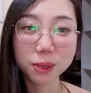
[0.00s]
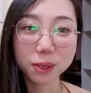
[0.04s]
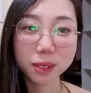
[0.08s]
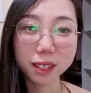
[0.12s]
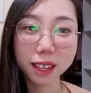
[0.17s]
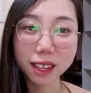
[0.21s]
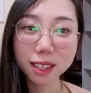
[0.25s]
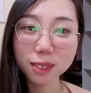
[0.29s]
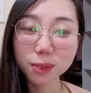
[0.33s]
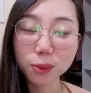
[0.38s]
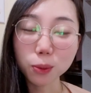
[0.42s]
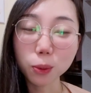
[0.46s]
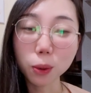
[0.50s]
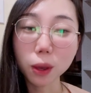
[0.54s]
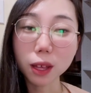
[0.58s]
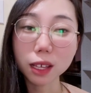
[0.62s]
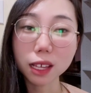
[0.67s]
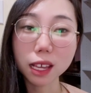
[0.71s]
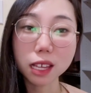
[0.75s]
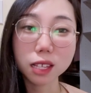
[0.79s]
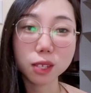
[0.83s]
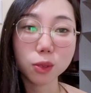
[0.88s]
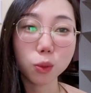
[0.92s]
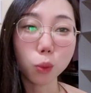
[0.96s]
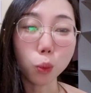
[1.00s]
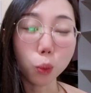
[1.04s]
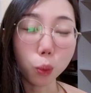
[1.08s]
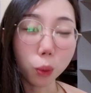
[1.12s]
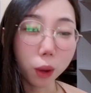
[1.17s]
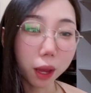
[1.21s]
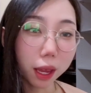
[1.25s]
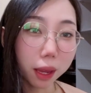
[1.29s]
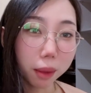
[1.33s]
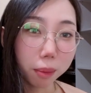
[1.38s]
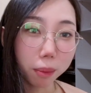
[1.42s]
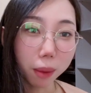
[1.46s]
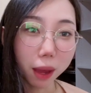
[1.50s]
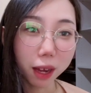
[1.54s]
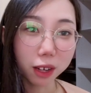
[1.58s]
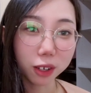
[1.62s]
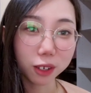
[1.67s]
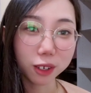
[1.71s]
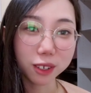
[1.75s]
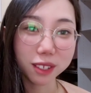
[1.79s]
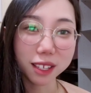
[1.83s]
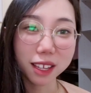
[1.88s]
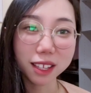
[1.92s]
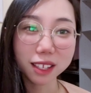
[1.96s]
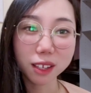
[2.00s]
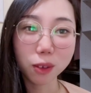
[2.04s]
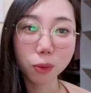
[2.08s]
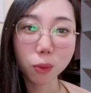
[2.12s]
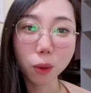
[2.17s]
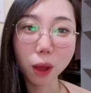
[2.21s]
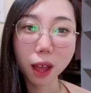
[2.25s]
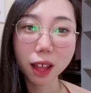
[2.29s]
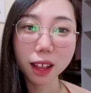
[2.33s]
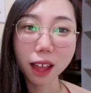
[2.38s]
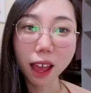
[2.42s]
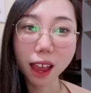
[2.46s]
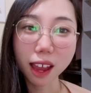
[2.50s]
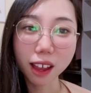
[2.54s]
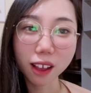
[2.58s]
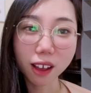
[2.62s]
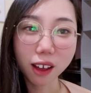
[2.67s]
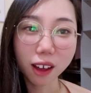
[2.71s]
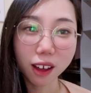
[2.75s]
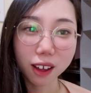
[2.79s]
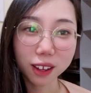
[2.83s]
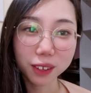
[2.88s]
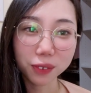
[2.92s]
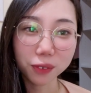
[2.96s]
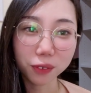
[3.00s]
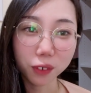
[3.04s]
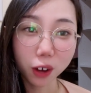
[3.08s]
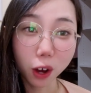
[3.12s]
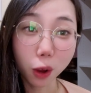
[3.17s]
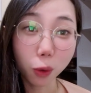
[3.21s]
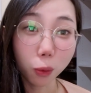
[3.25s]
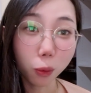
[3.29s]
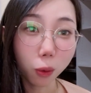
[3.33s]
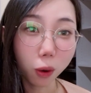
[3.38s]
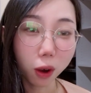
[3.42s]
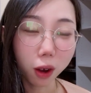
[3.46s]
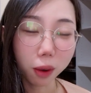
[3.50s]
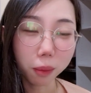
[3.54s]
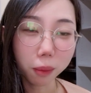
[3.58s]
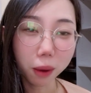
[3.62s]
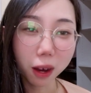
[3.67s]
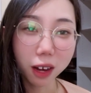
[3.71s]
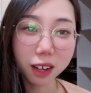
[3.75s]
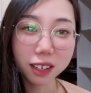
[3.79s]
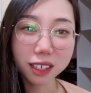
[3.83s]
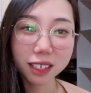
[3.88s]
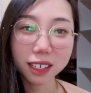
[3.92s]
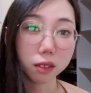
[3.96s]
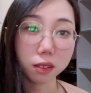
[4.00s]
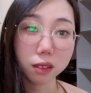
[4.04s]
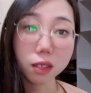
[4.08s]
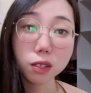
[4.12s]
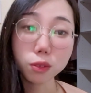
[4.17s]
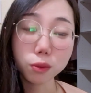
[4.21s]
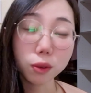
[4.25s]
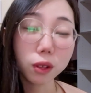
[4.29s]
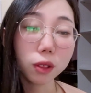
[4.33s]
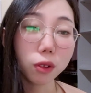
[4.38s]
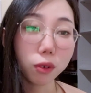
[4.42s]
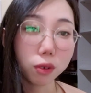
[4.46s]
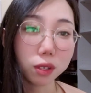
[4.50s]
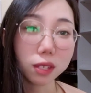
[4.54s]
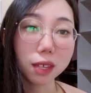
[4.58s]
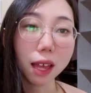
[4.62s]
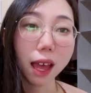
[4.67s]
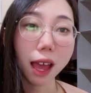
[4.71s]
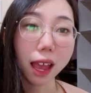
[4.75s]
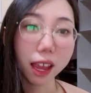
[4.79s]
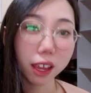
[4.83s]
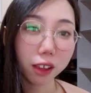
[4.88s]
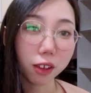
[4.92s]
this one is way better than the one I got from Walmart. This one looks high